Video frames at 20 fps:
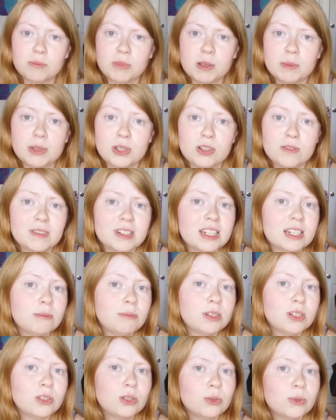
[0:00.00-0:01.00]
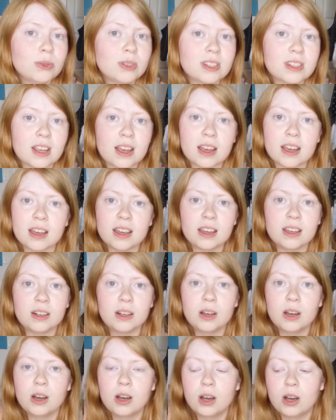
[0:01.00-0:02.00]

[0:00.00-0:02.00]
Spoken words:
Maybe you've attempted suicide,